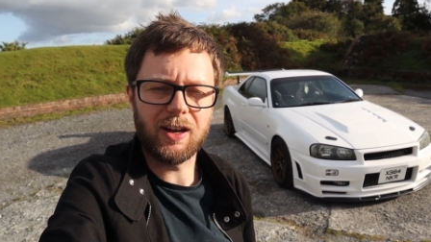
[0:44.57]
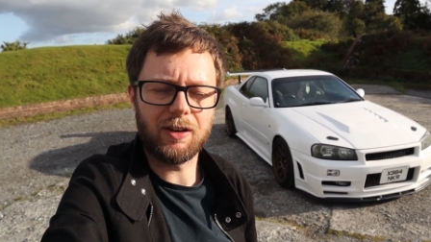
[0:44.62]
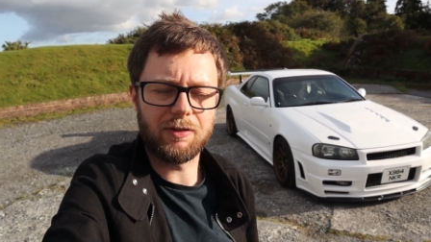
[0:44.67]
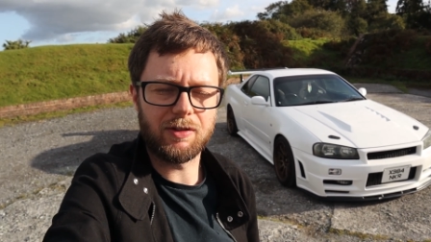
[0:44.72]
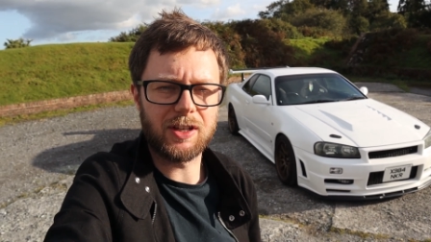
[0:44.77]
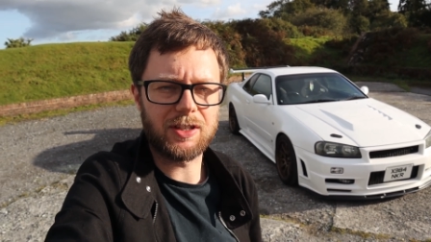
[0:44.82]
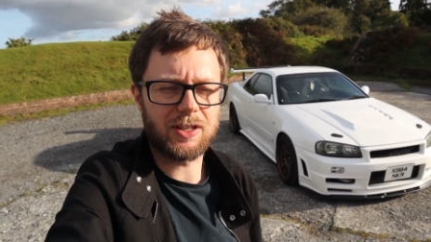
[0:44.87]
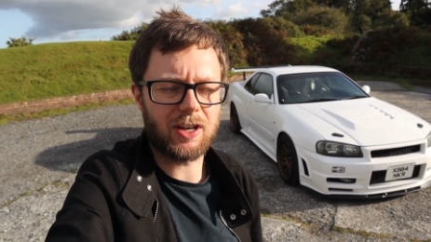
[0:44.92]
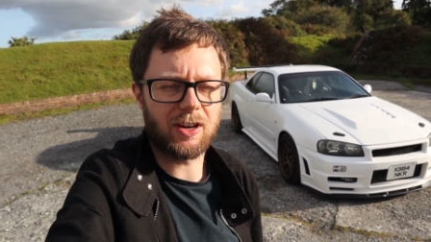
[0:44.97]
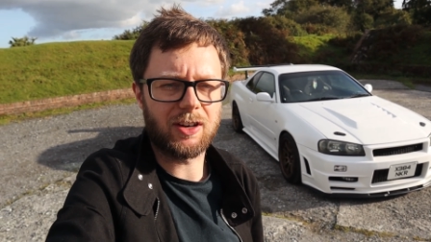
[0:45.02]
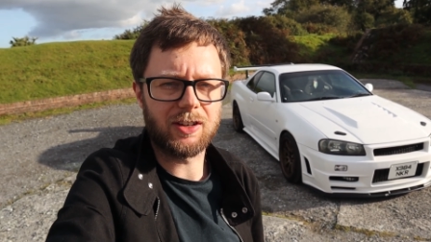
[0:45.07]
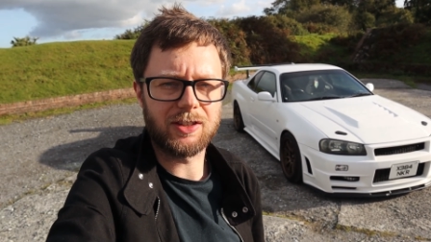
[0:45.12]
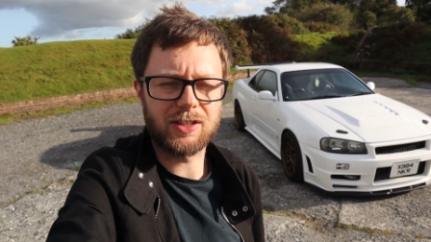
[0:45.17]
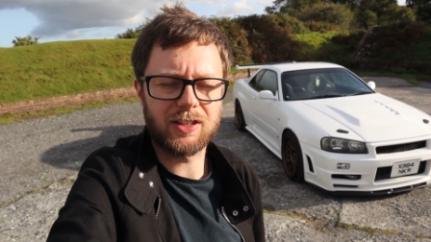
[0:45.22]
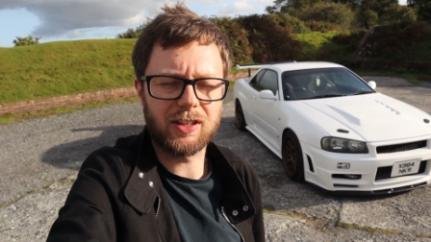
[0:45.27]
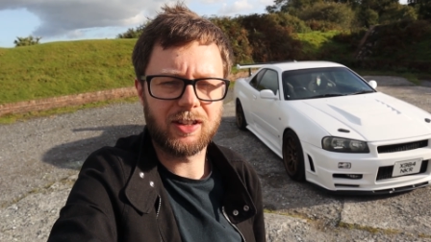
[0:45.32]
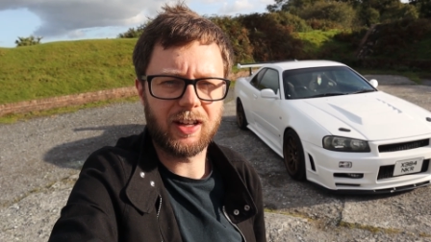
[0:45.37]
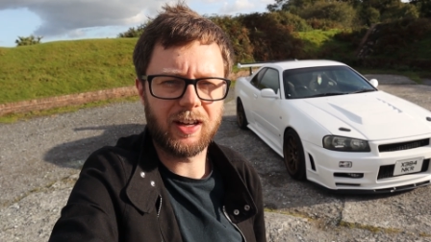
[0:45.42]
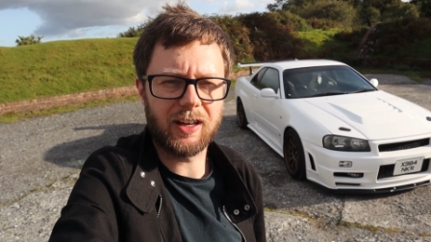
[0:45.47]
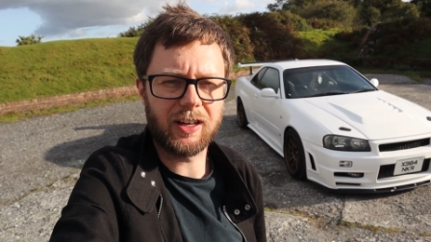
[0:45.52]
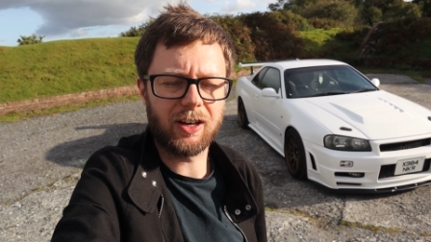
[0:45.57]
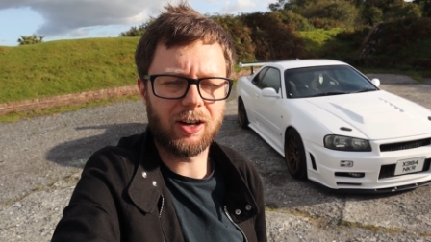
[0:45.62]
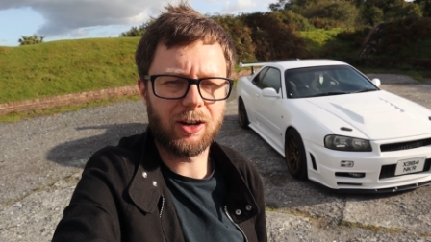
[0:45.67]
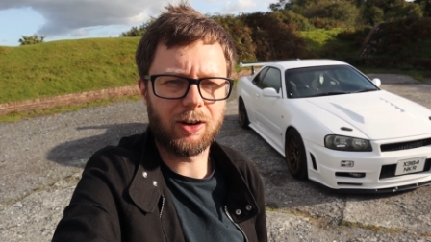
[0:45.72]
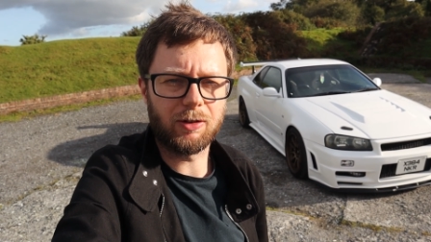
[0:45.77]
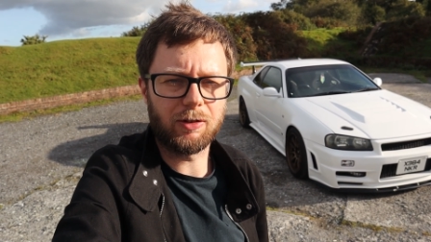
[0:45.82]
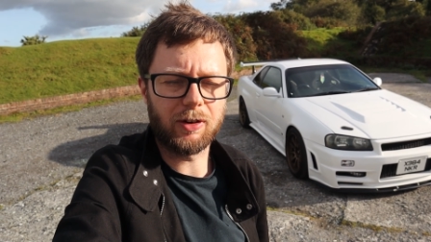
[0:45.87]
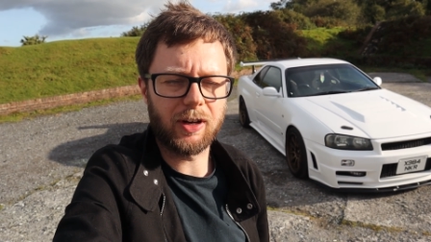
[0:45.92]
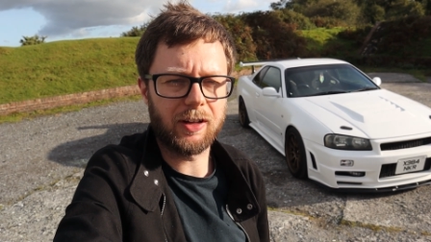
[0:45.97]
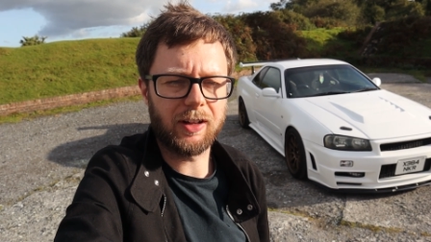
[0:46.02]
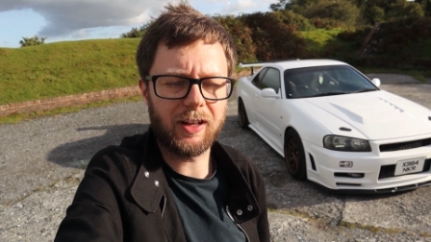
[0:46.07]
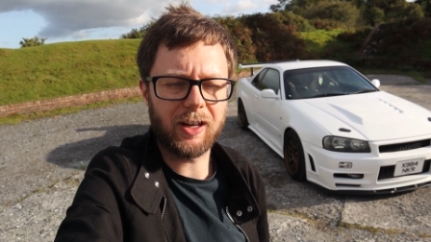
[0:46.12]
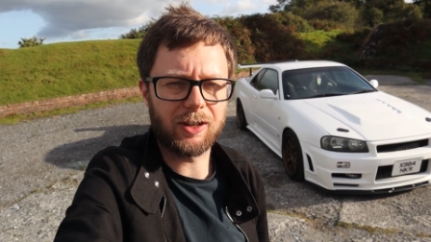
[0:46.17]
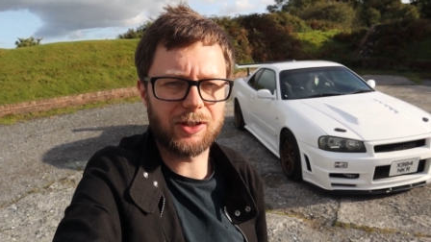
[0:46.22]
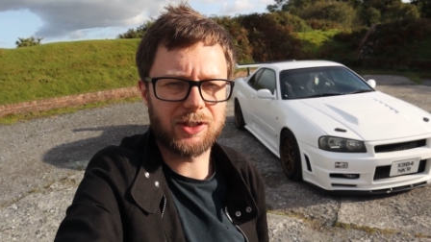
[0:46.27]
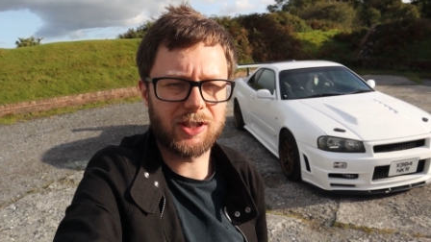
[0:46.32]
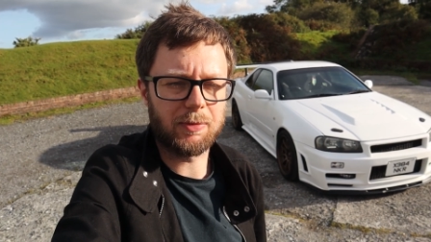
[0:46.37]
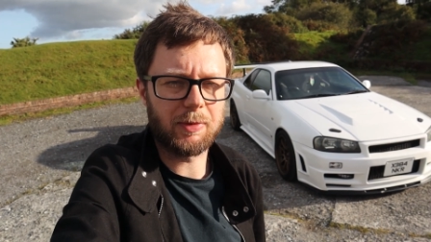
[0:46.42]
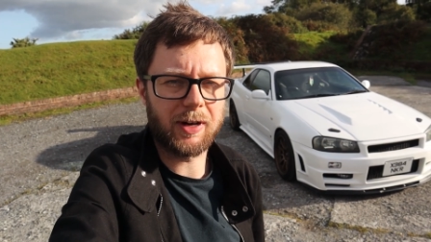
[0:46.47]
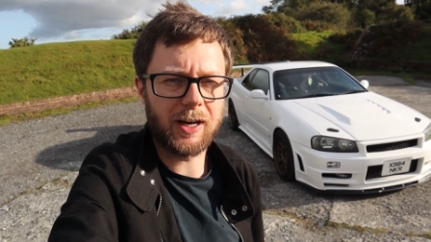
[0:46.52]
of these cars. They
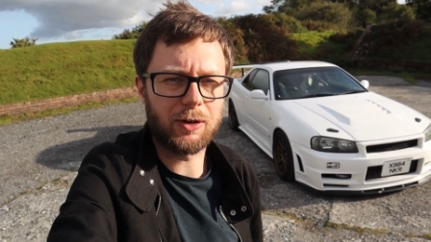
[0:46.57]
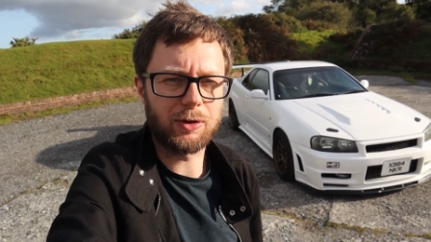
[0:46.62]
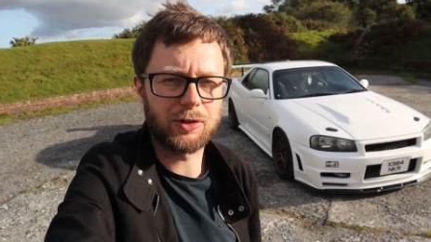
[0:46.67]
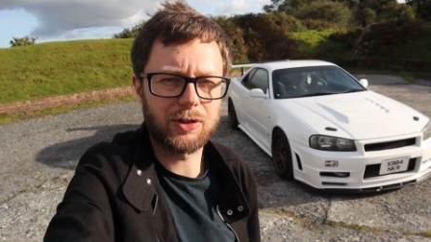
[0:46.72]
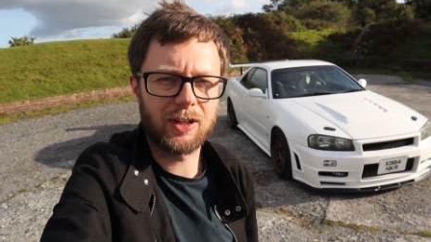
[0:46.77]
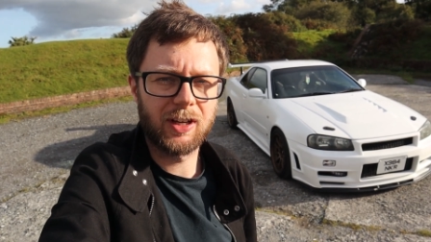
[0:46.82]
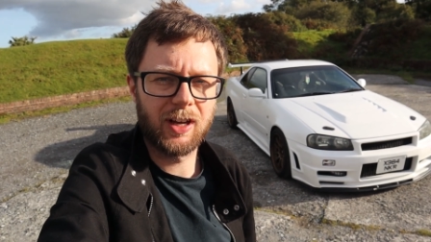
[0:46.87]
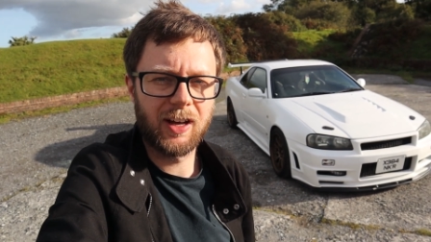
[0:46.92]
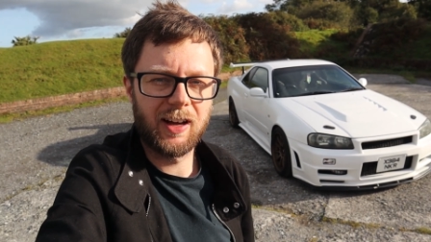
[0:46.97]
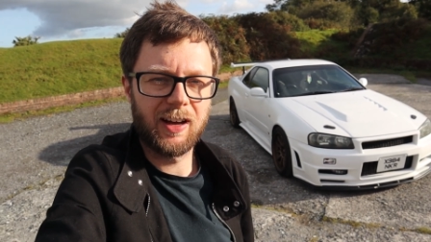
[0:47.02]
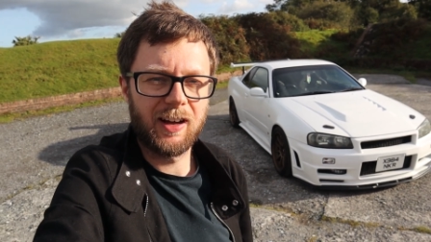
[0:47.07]
are something else.